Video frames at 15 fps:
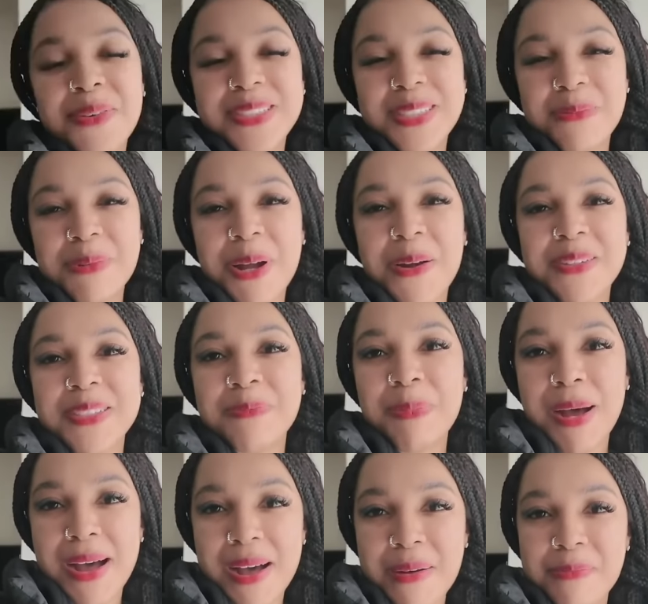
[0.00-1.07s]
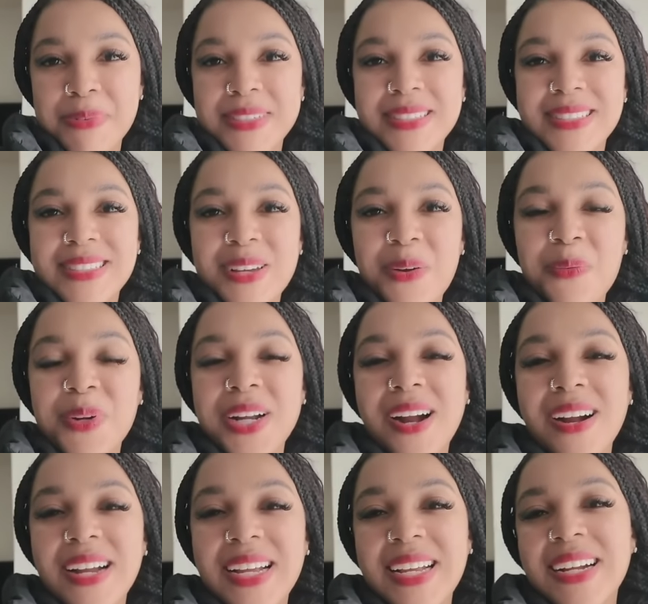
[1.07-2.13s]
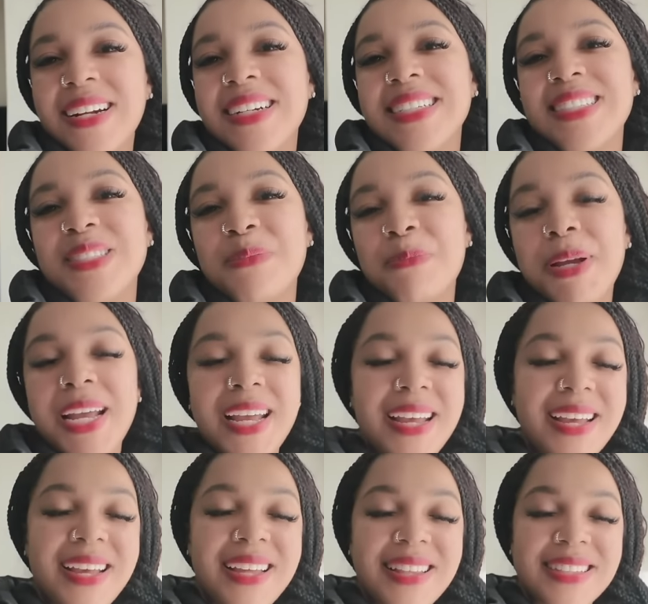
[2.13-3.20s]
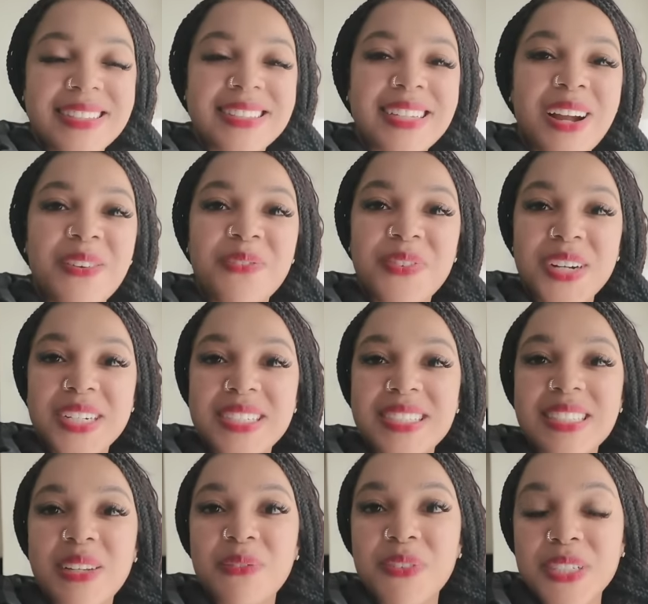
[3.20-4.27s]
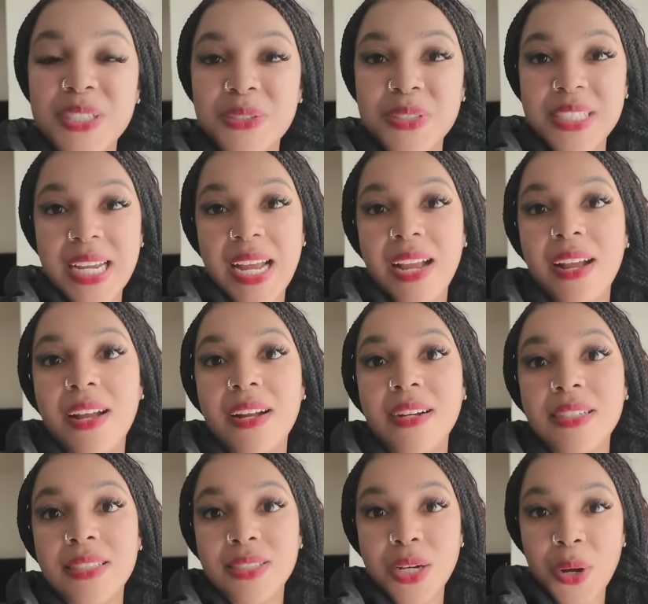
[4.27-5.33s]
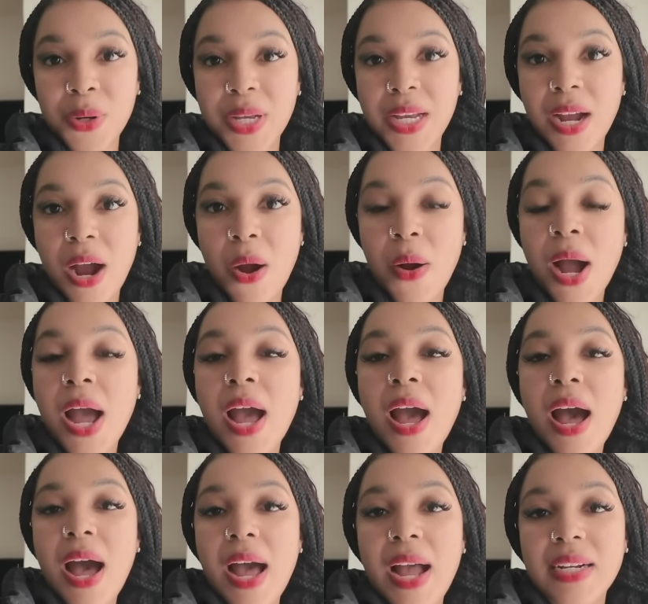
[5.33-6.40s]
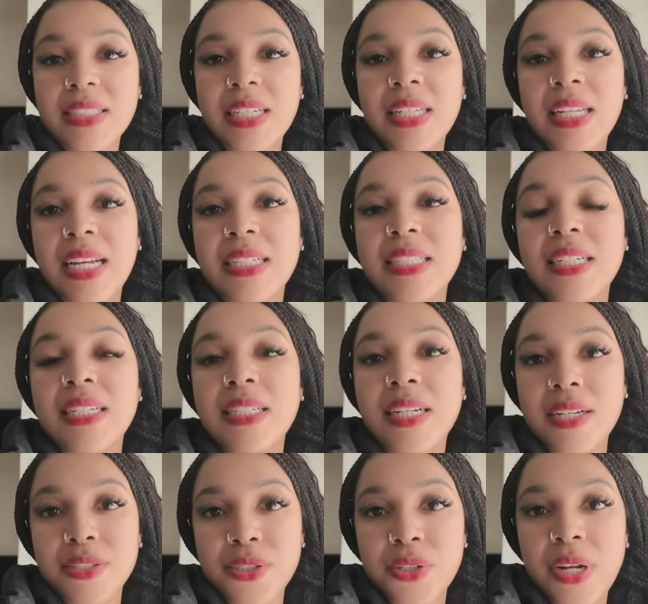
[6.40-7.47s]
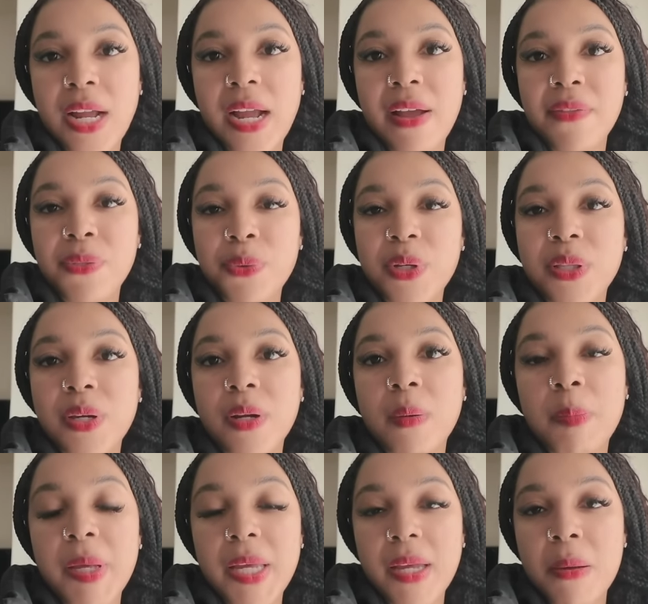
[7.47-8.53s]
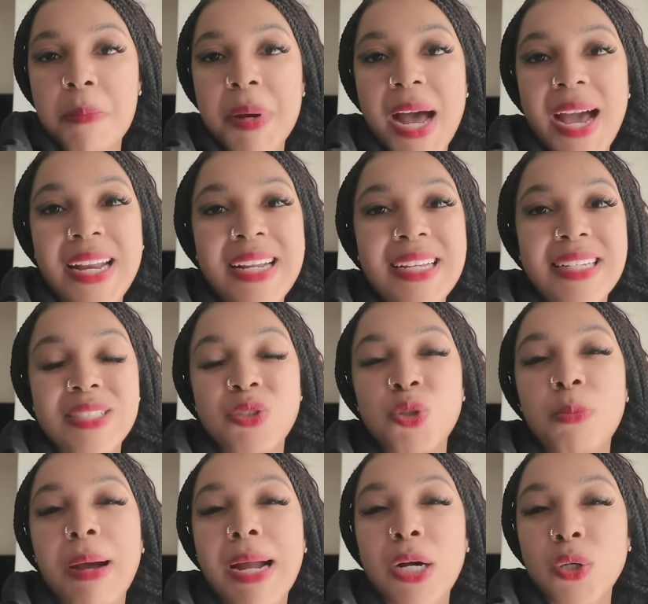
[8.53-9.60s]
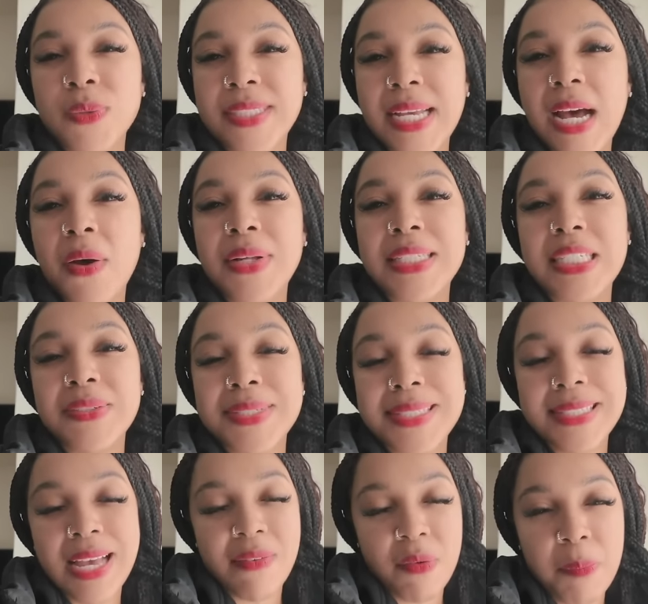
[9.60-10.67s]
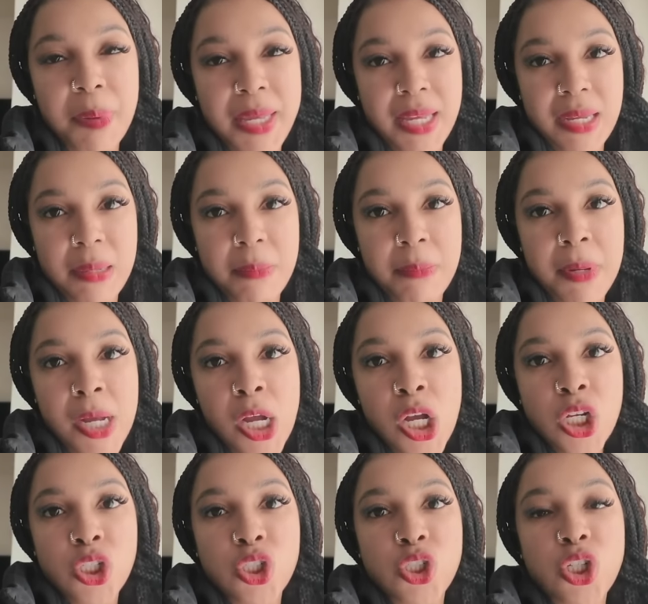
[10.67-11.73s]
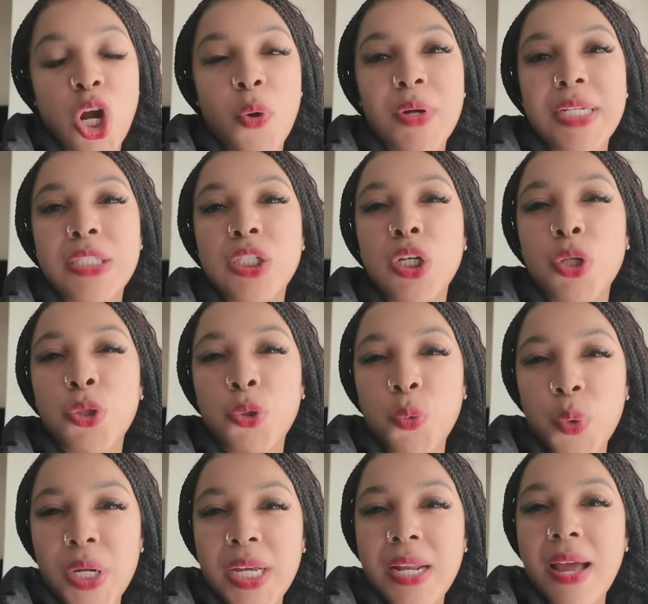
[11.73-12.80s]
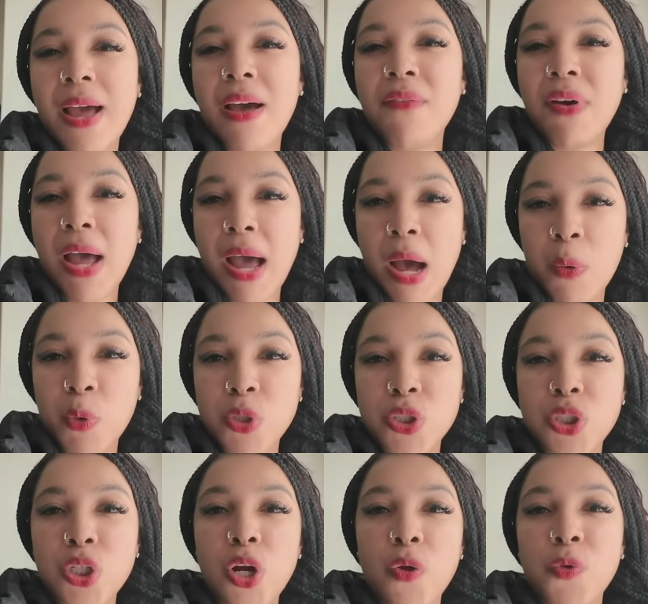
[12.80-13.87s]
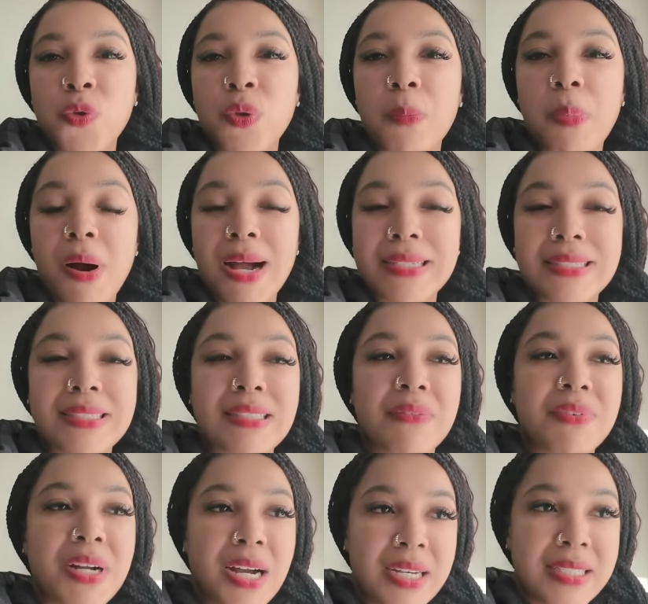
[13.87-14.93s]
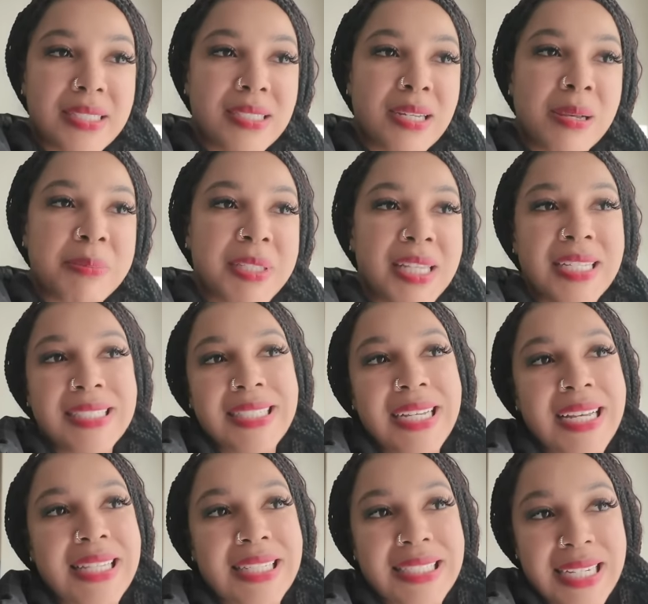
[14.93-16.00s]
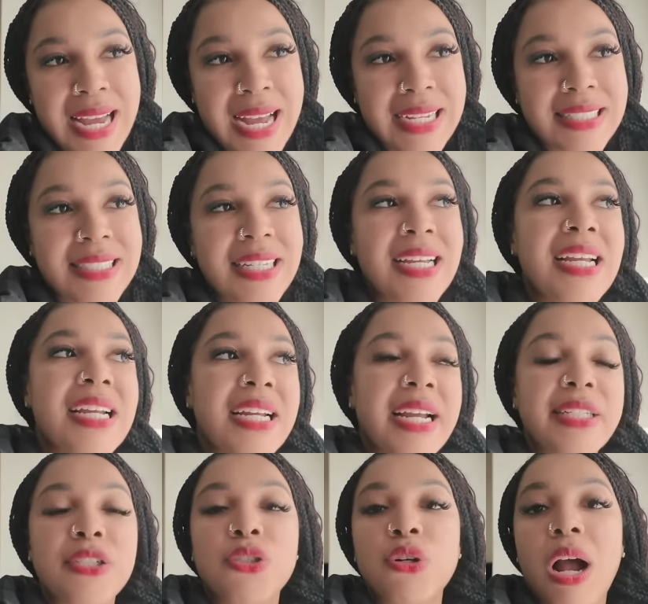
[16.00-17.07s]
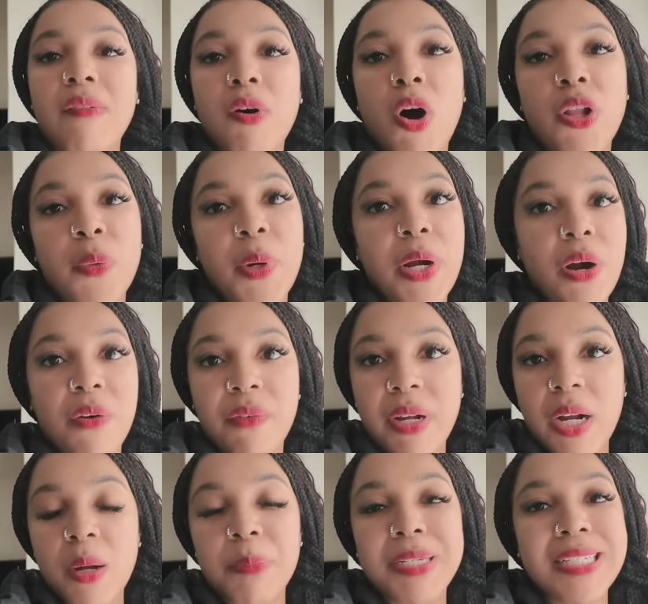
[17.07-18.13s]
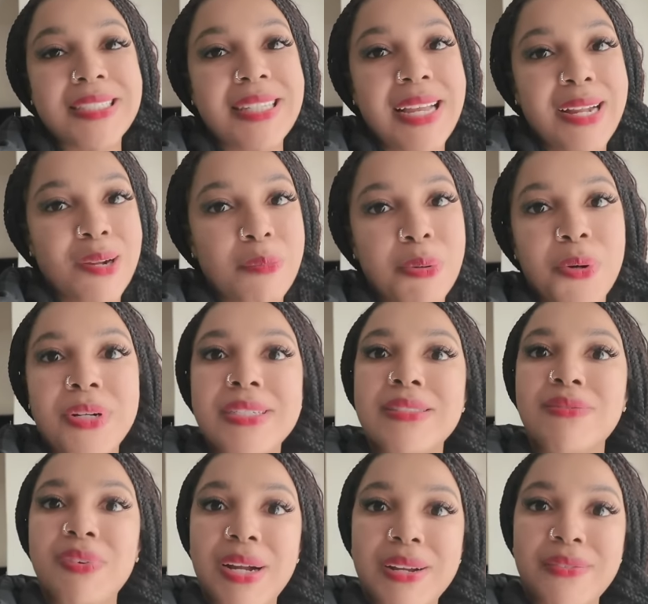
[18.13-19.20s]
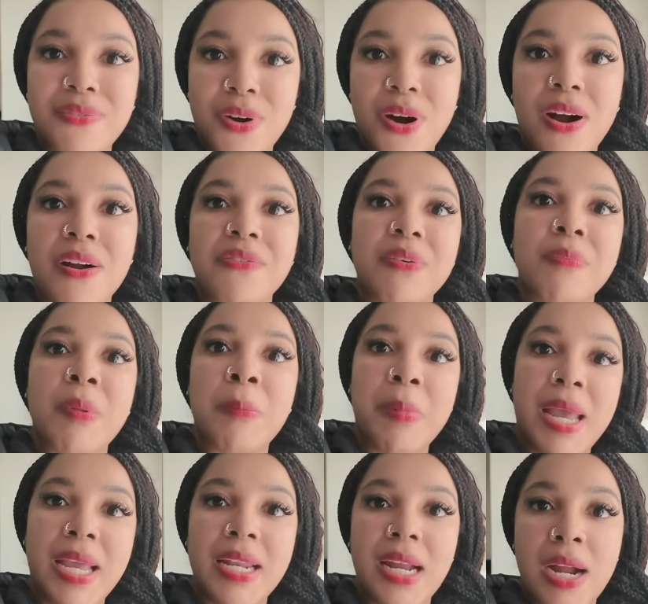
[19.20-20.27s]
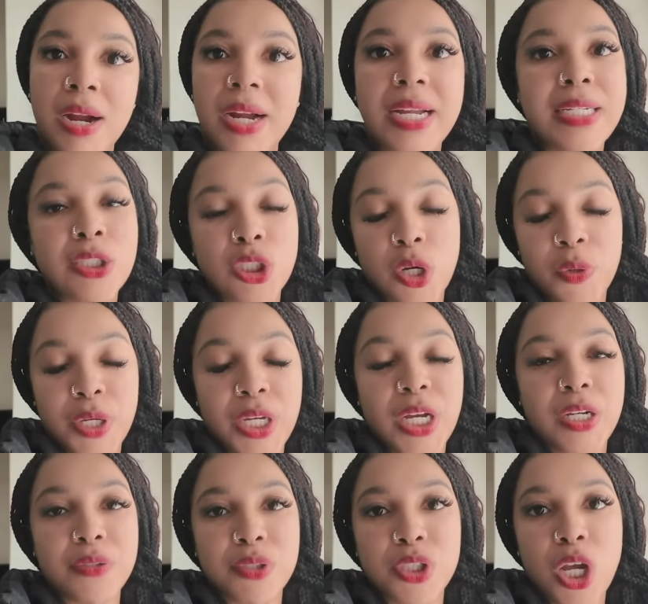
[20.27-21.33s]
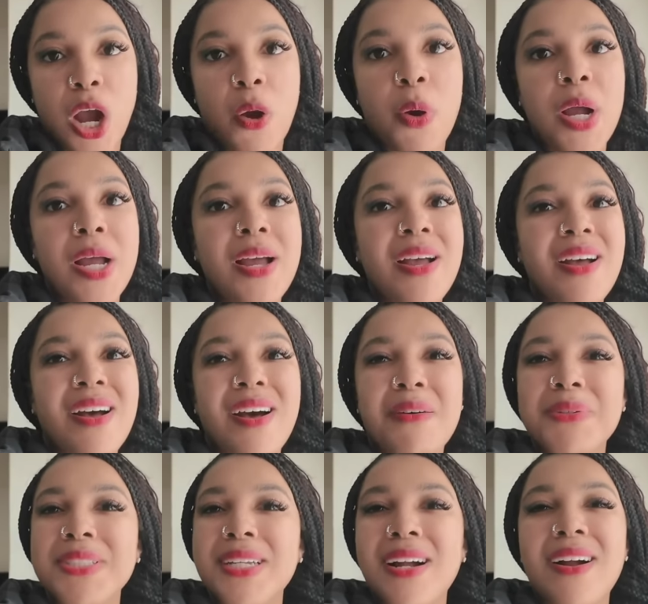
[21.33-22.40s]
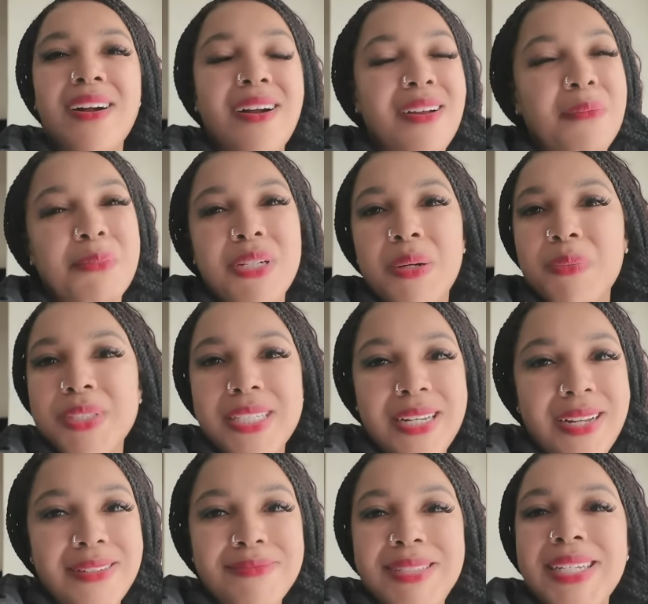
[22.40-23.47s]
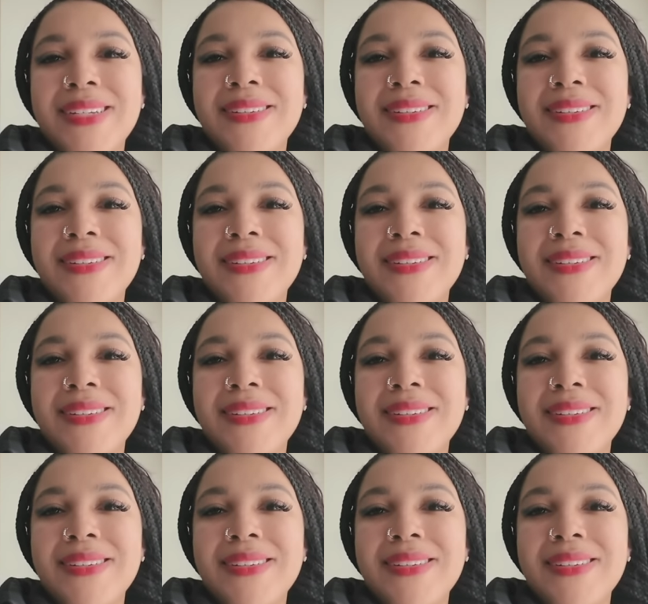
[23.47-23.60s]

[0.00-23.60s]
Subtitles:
How what's up, y'all? It's poppin'. So we are here in Japan. This is our first official day here in Tokyo. I actually landed yesterday at 3:30 p.m. but I didn't get to my hotel until 7 p.m. so it took 3.5 hours to go through the process of customs and then to get in the taxi and to drive all the way over here because the airport is very far from the main area in Tokyo. So I was like, all right, I'm done with today.